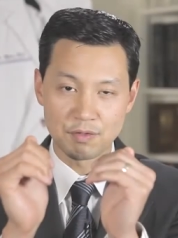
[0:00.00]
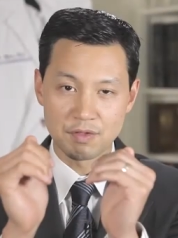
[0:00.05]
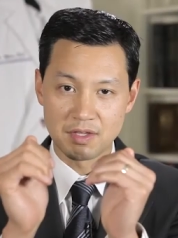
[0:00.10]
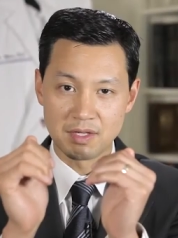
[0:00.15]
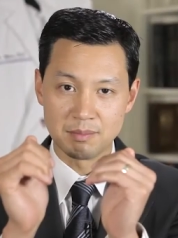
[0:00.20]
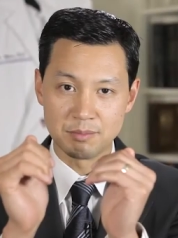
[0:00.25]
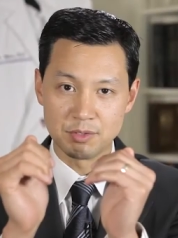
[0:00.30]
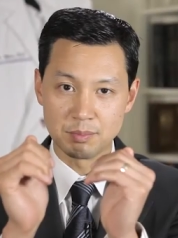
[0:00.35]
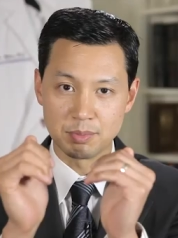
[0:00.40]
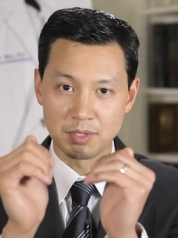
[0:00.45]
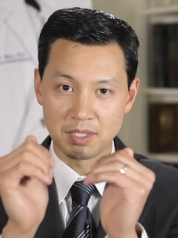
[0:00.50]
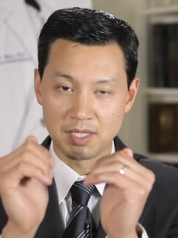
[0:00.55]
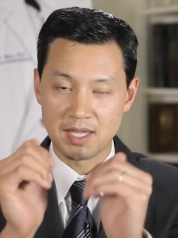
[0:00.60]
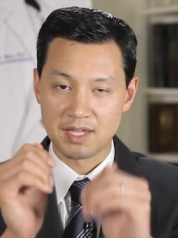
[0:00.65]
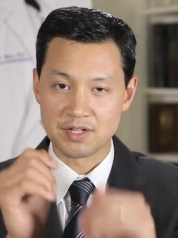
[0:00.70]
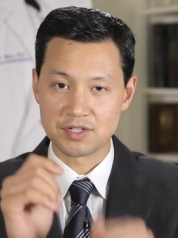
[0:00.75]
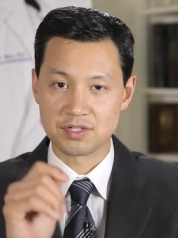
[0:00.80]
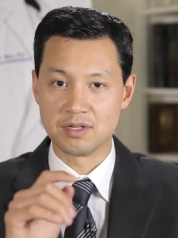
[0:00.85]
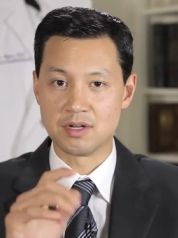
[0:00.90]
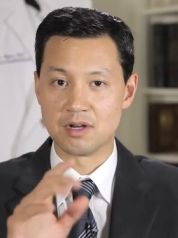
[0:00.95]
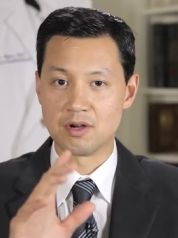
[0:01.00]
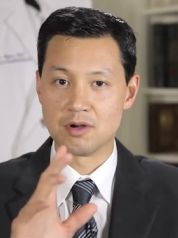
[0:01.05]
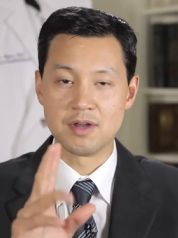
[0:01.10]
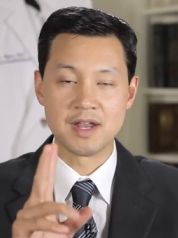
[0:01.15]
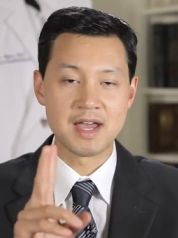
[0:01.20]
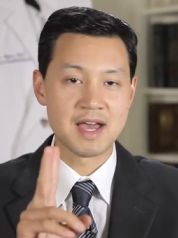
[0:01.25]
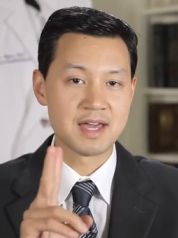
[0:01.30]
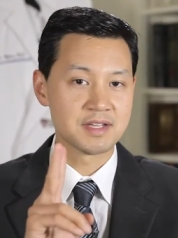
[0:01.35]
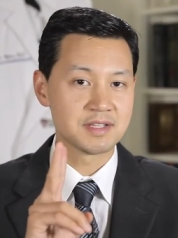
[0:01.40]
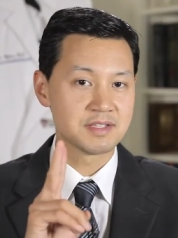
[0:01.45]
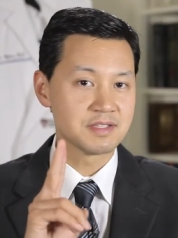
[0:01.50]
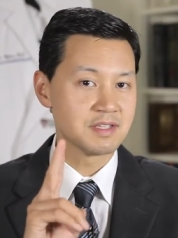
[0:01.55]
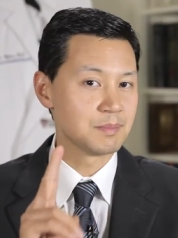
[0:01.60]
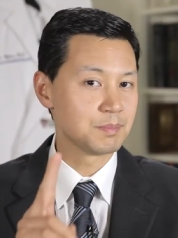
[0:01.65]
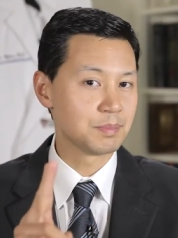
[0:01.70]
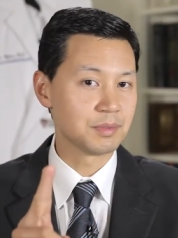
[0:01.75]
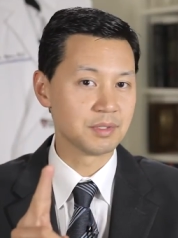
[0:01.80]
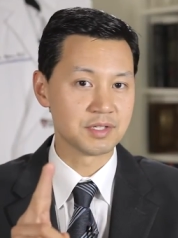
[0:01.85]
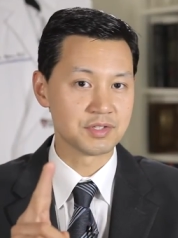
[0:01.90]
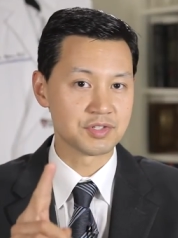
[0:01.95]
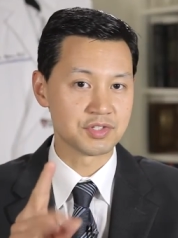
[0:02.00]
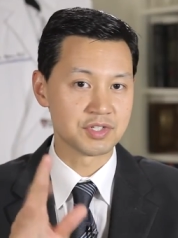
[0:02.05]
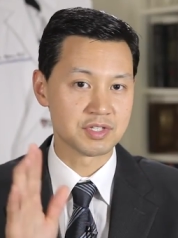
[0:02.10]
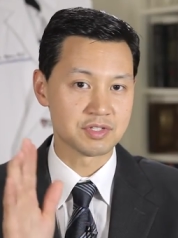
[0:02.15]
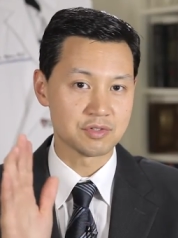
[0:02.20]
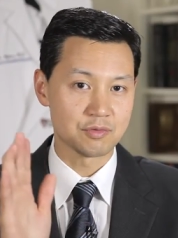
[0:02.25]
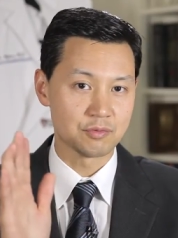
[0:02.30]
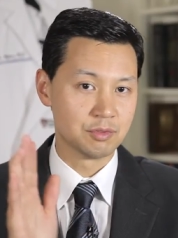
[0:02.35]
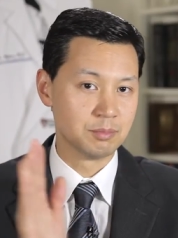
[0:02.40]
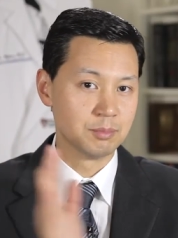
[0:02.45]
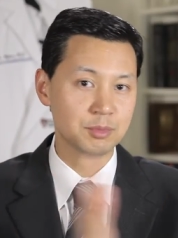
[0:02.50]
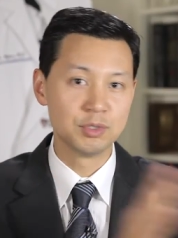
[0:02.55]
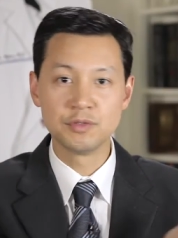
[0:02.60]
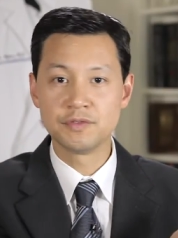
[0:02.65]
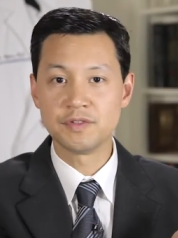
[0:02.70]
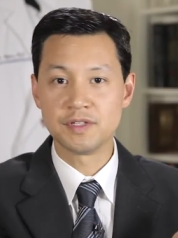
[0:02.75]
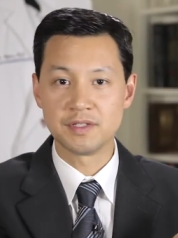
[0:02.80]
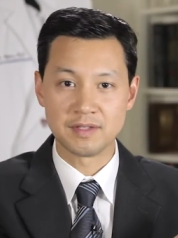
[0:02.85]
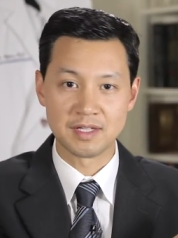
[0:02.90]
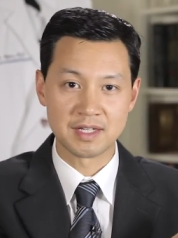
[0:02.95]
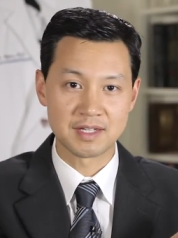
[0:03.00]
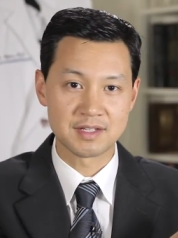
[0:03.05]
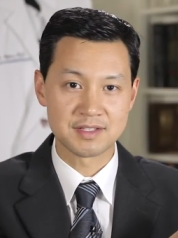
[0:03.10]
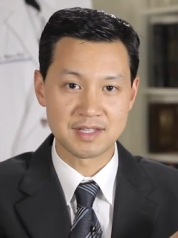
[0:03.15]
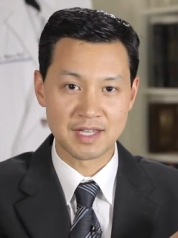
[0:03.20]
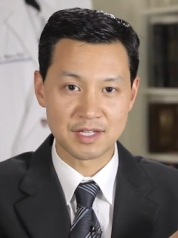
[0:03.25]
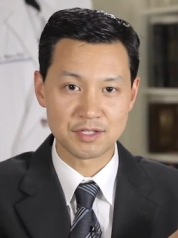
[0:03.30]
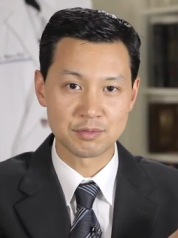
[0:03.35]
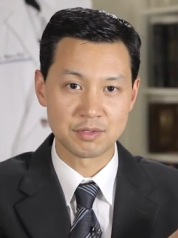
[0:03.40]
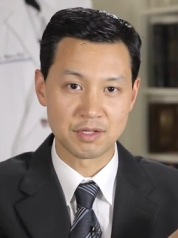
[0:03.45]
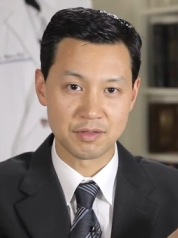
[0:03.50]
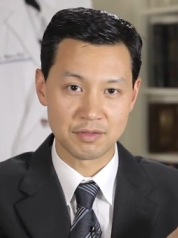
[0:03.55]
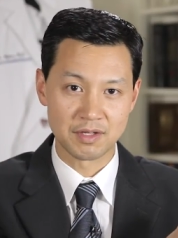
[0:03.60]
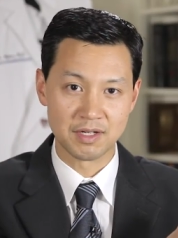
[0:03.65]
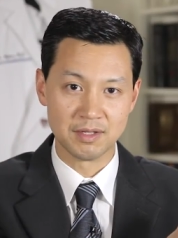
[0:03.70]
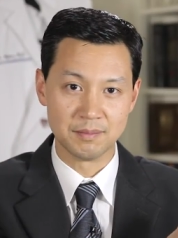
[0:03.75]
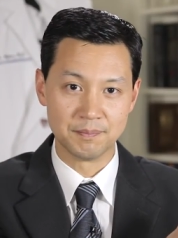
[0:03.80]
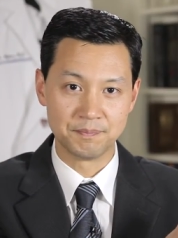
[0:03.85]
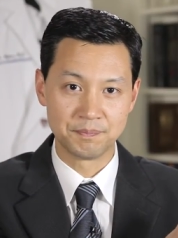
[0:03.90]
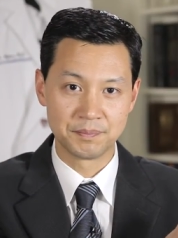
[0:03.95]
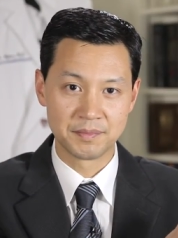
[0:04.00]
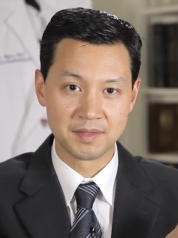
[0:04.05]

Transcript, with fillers: thumb duplication are not as simple as just removing the accessory thumb.